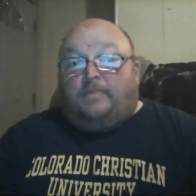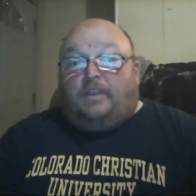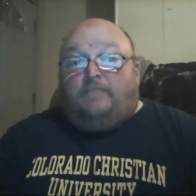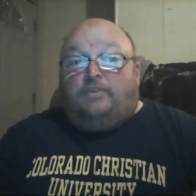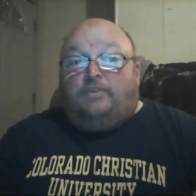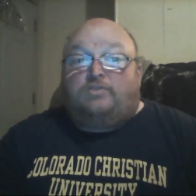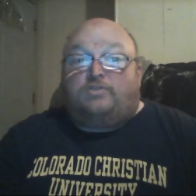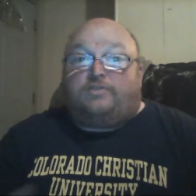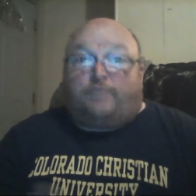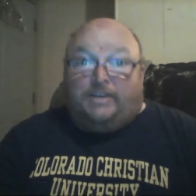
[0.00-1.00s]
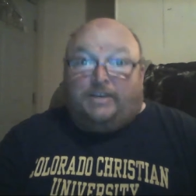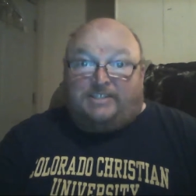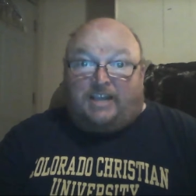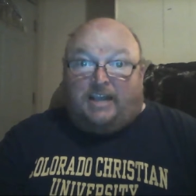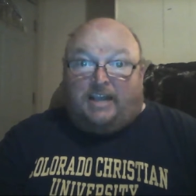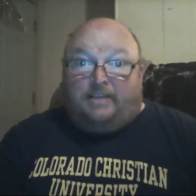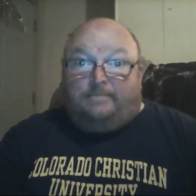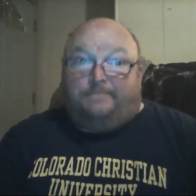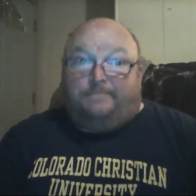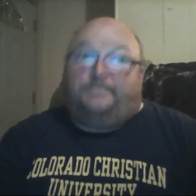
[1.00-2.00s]
If you use the free site,
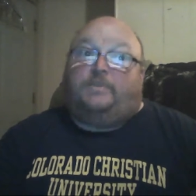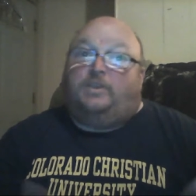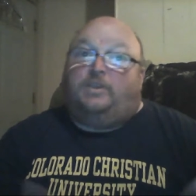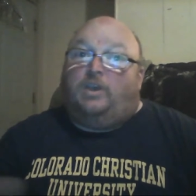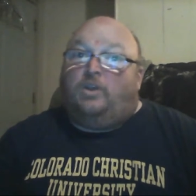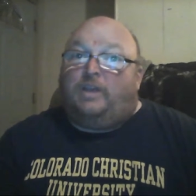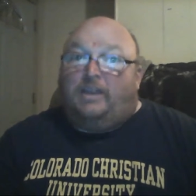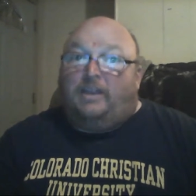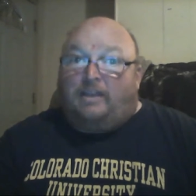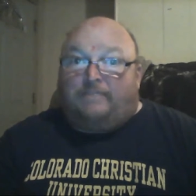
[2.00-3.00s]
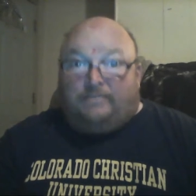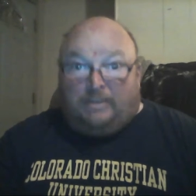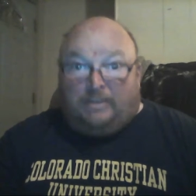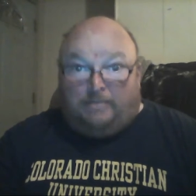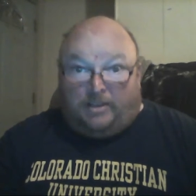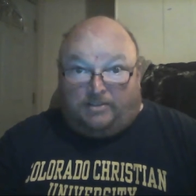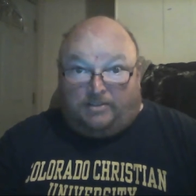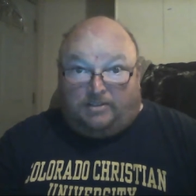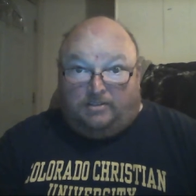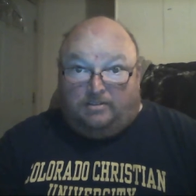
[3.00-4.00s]
you only get like 15 minutes.